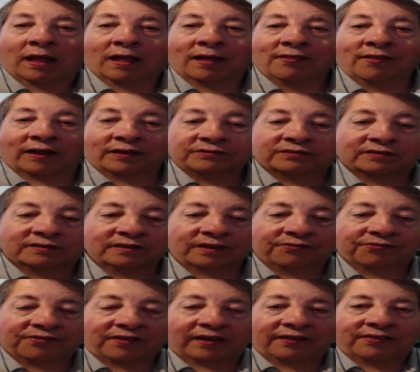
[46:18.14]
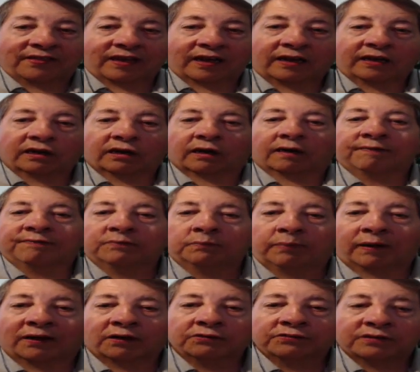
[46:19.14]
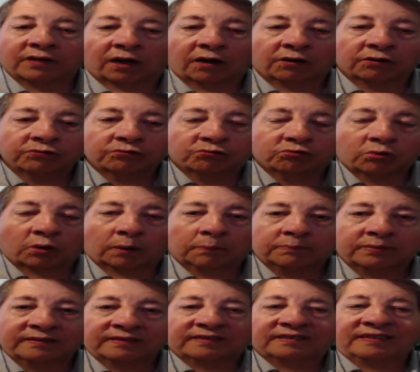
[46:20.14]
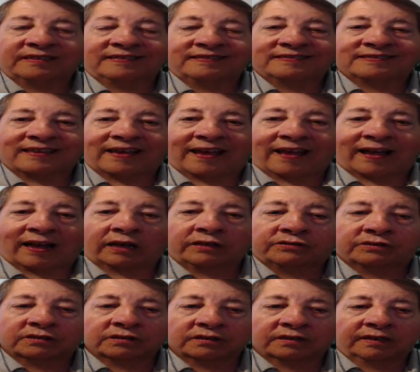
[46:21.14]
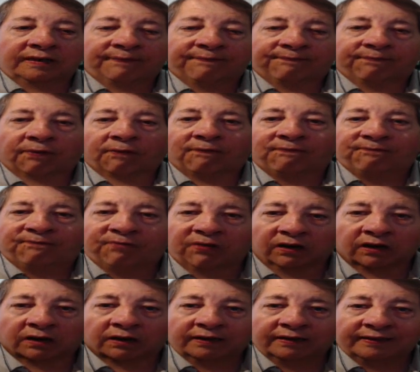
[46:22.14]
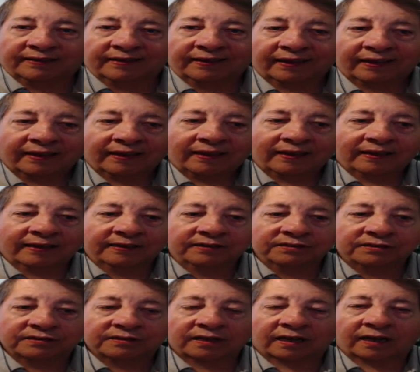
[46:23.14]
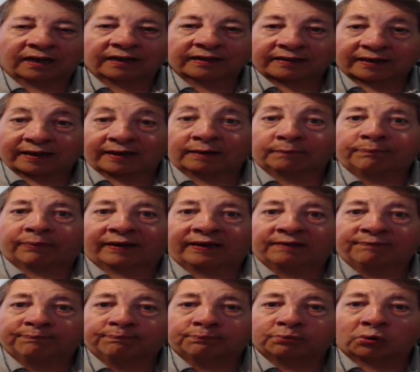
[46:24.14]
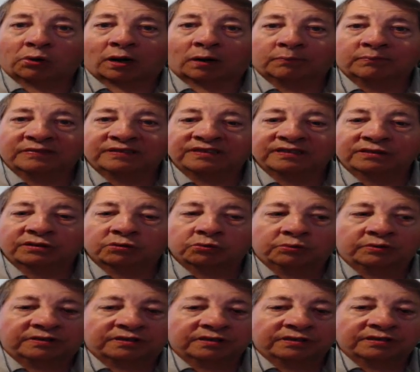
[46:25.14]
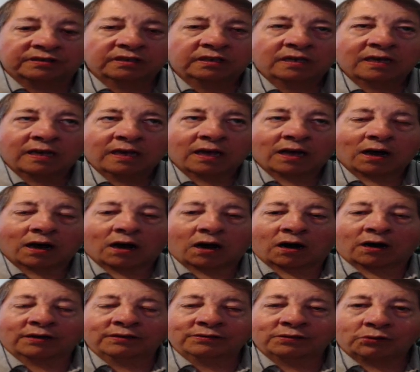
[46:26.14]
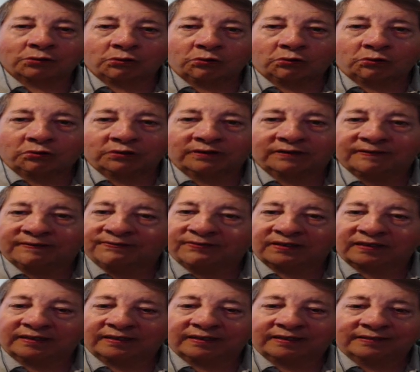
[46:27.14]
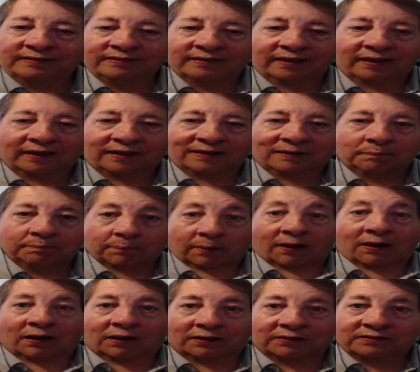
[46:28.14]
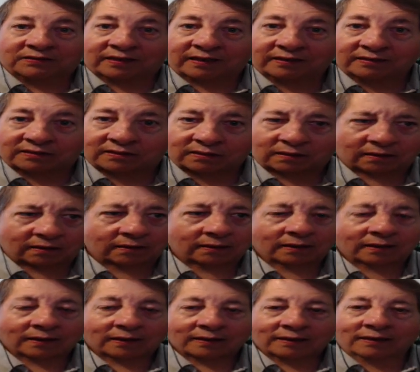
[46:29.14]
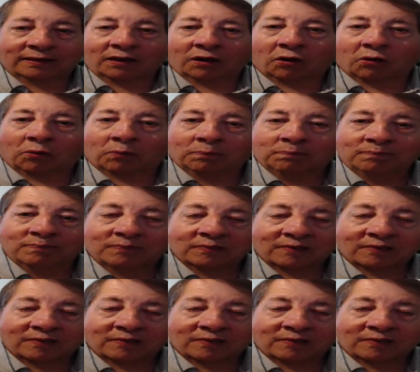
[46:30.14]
And that's the thing that I love about Donald Trump is he's actually fulfilling his campaign promises, which is unheard of in politics. You know,